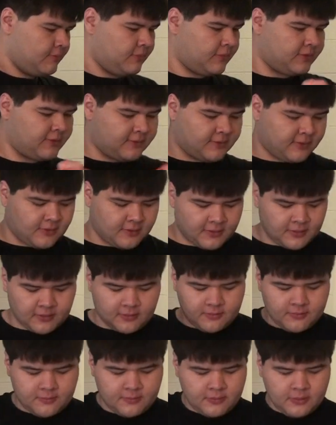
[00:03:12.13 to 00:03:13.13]
let's say that
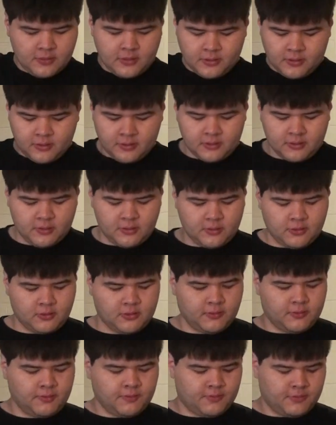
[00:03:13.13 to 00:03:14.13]

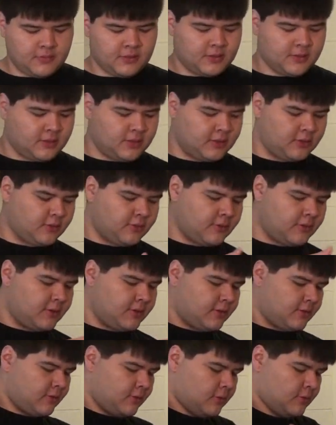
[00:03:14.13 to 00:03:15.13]
you're in here
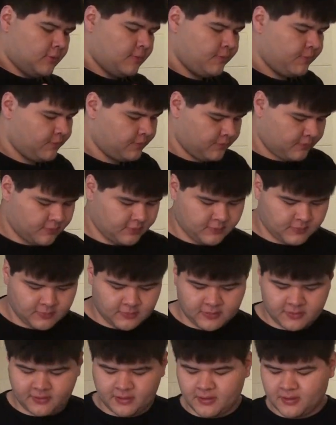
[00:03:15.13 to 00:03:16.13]
and you're
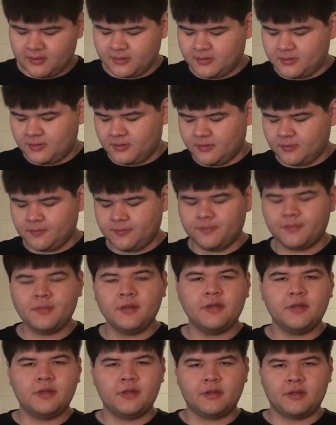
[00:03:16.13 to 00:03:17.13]
deciding to do,
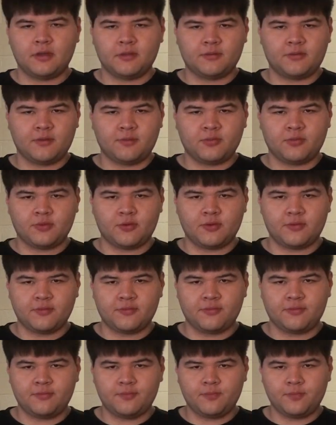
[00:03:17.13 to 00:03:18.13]
some sort of
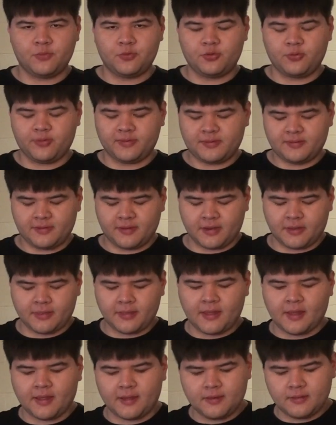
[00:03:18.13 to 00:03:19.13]
twist like
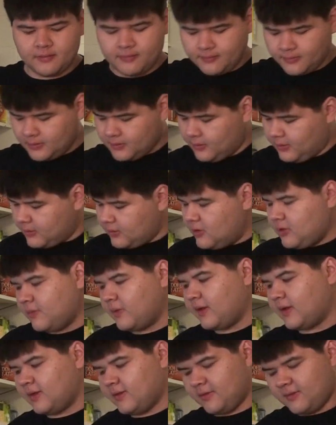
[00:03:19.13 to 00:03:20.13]
that. You
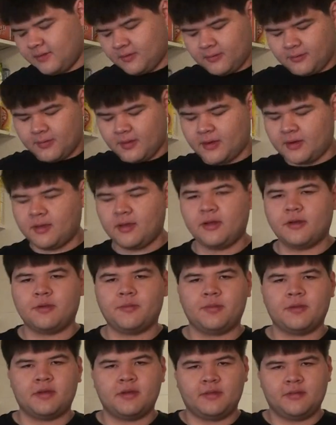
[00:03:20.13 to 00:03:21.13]
might consider that a
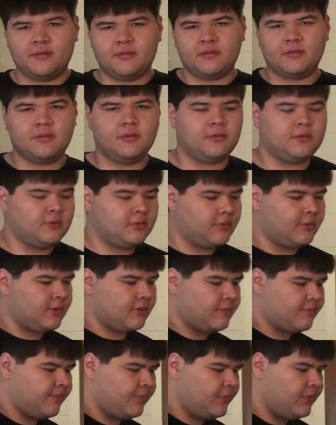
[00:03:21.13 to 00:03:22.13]
hug because you're
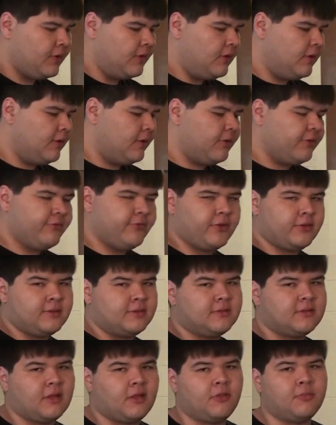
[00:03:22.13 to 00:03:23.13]
doing front
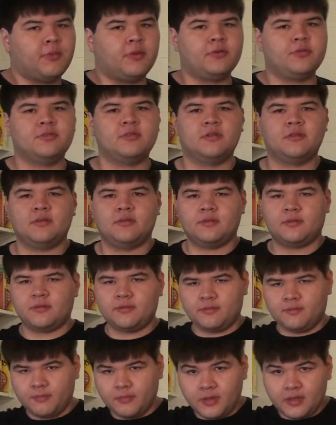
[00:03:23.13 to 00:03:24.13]
style
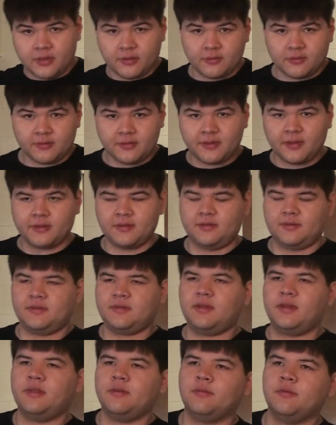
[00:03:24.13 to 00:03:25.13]
motions in your side
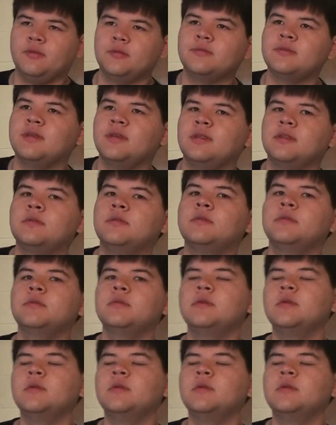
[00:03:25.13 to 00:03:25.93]
style routine.